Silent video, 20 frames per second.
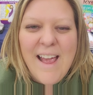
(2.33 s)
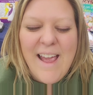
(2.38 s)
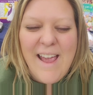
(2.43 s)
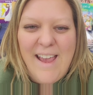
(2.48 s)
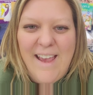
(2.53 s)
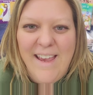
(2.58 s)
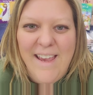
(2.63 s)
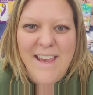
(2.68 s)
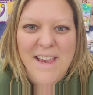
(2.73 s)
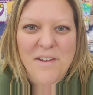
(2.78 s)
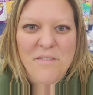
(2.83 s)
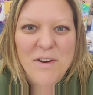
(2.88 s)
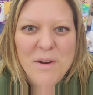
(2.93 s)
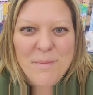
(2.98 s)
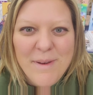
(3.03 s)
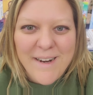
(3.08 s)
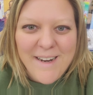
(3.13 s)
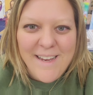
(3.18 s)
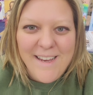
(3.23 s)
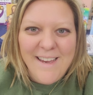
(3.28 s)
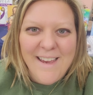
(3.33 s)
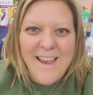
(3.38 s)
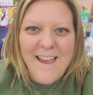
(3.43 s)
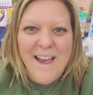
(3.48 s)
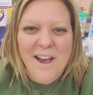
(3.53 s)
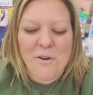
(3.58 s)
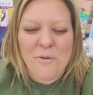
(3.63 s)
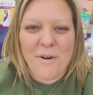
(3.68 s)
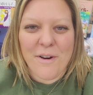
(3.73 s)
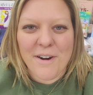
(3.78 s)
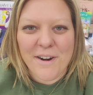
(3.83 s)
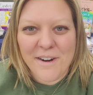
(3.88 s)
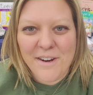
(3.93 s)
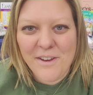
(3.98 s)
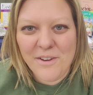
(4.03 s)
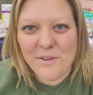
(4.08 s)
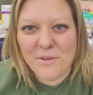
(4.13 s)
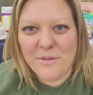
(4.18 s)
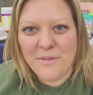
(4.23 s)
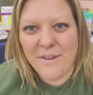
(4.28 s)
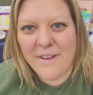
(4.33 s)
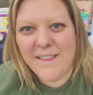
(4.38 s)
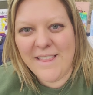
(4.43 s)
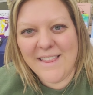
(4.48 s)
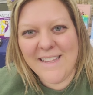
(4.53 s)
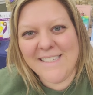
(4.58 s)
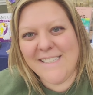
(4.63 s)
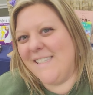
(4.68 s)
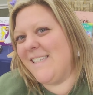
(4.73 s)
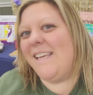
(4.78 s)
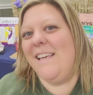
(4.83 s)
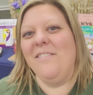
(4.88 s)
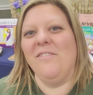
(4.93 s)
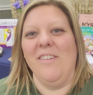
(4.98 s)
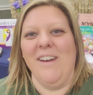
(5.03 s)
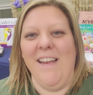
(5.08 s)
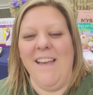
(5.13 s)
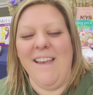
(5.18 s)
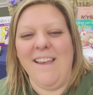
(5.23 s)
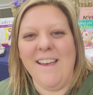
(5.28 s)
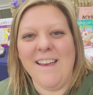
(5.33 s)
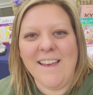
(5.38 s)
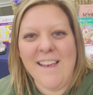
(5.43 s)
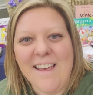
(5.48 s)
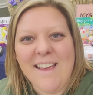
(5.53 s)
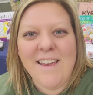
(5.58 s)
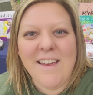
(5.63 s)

Hey everybody, how are you this evening?